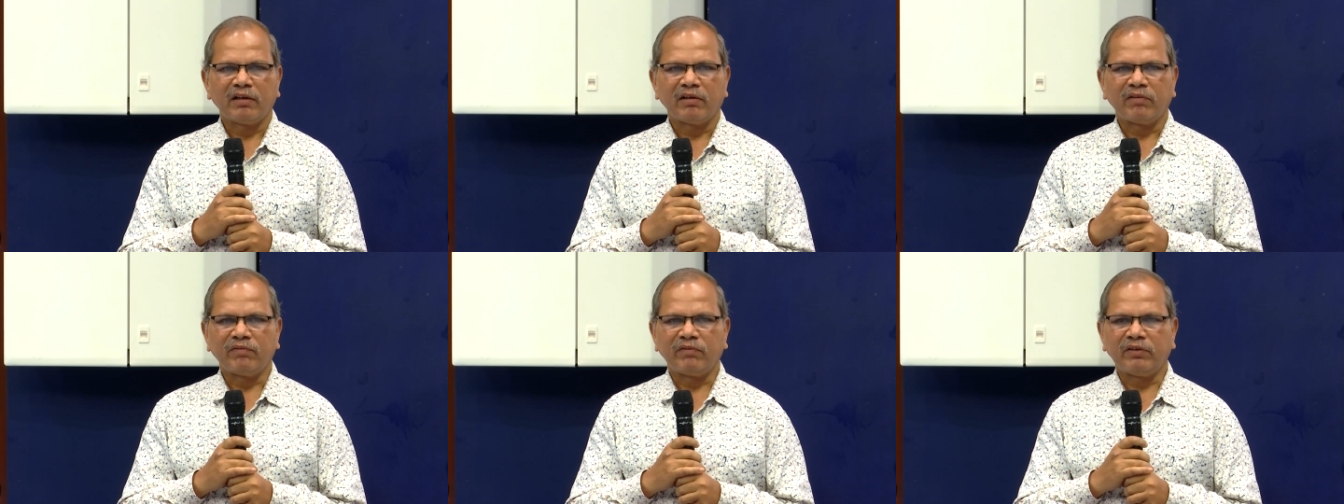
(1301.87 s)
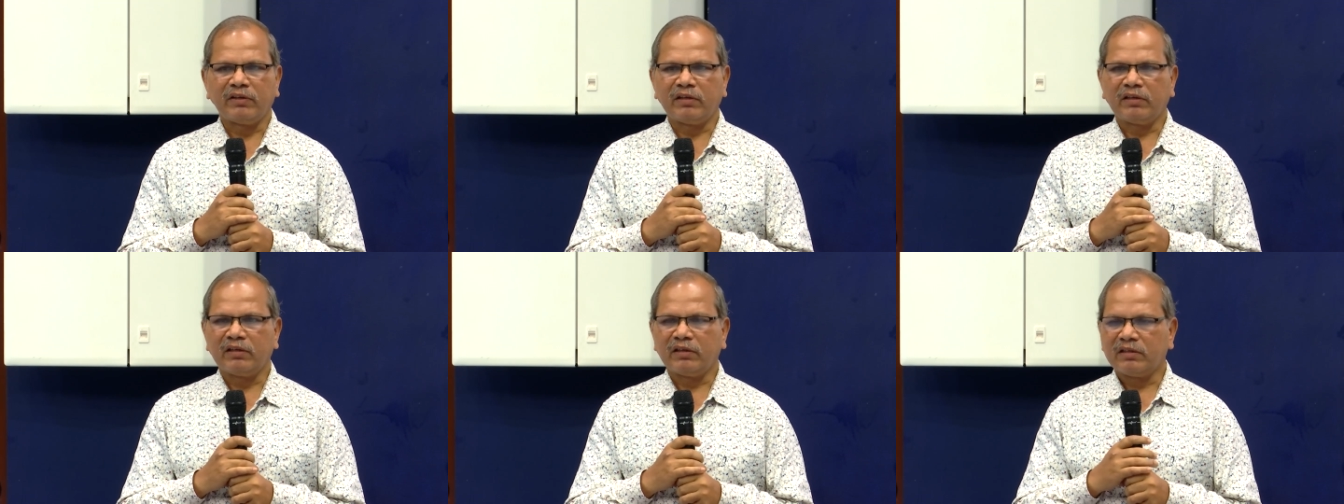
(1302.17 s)

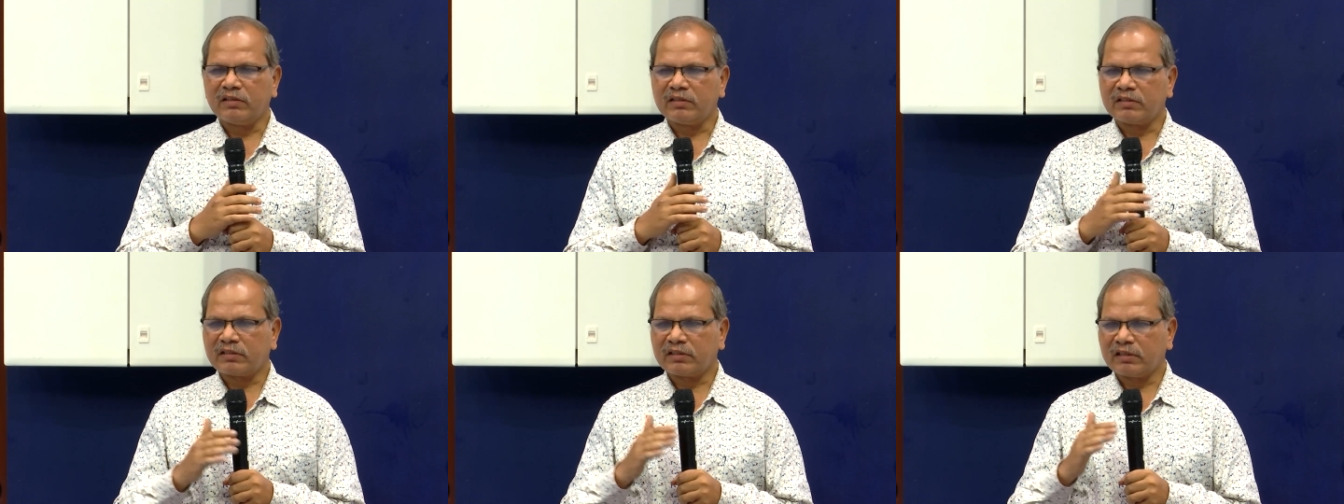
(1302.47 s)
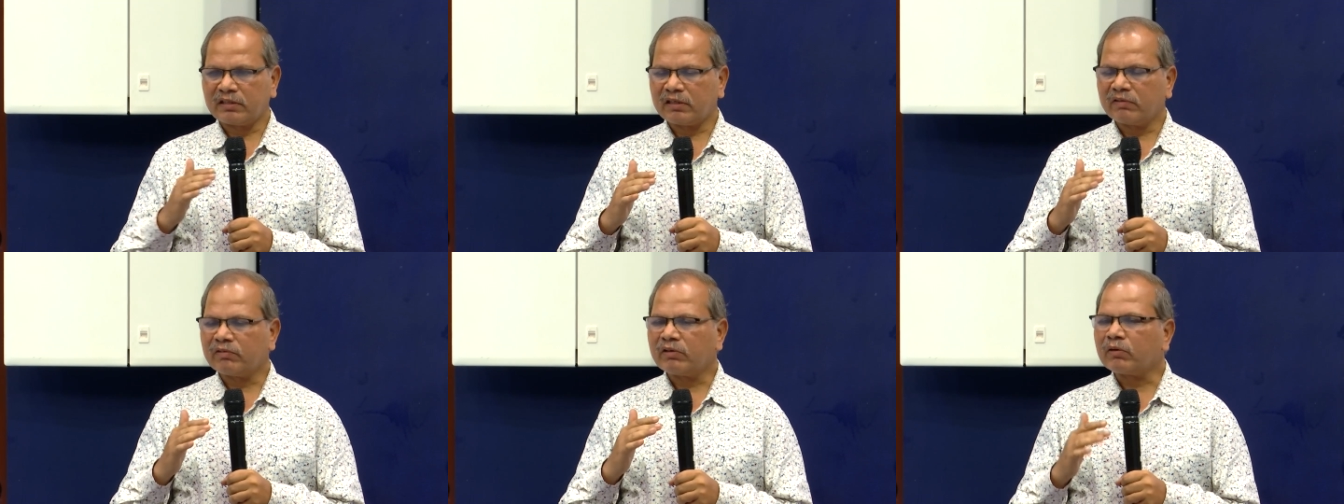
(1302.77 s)
we
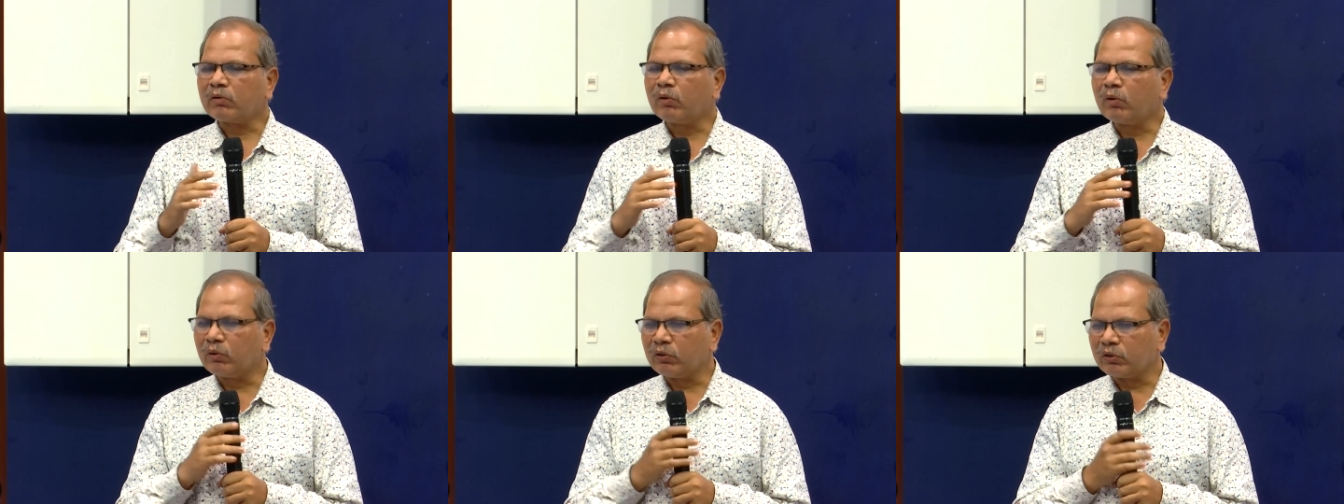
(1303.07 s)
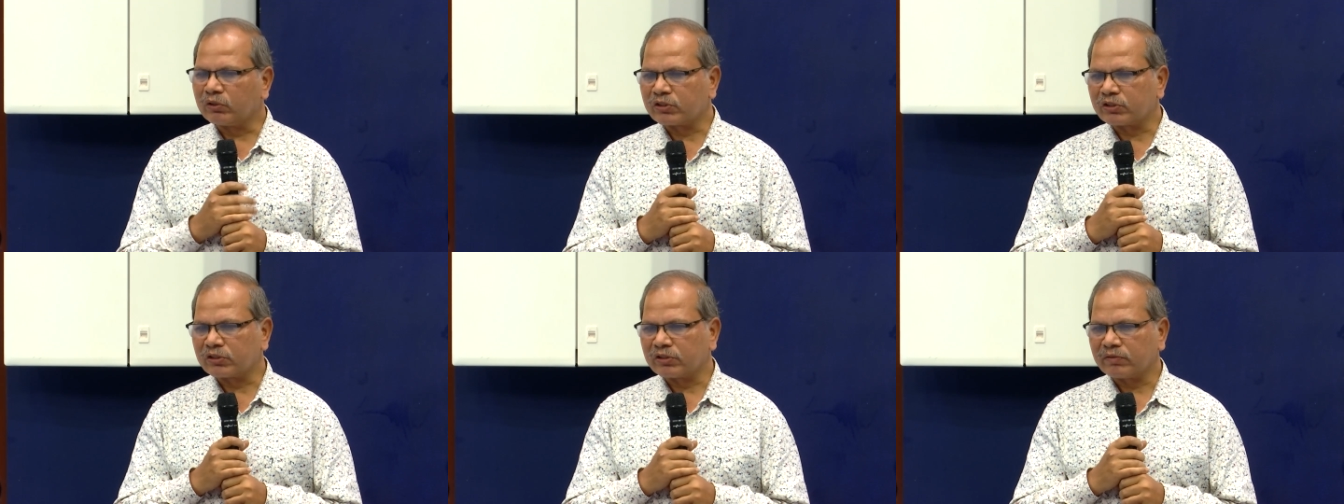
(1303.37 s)
set our
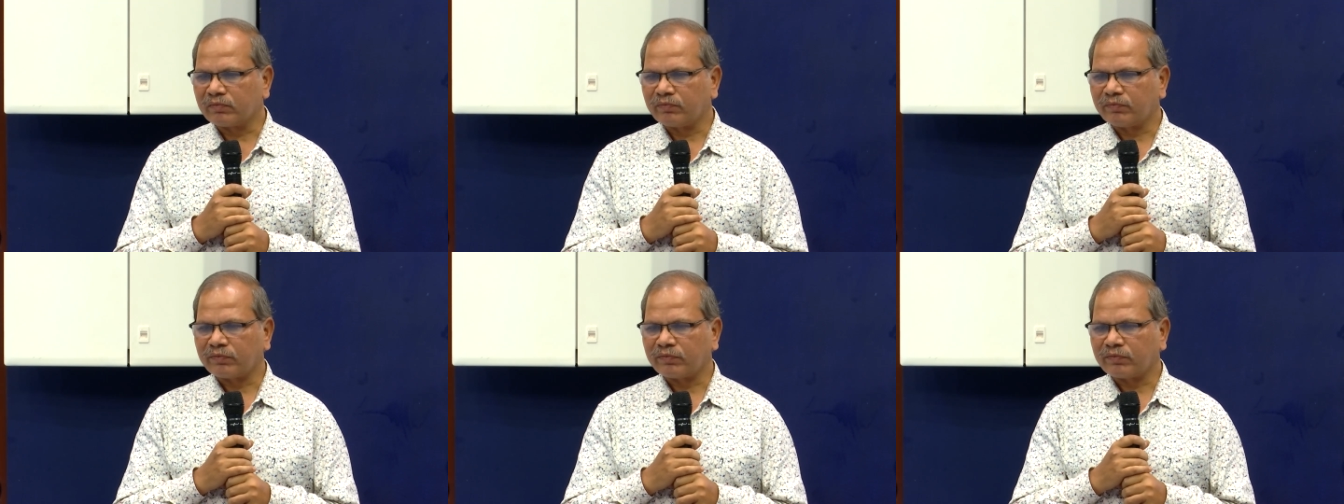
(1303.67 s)
goals,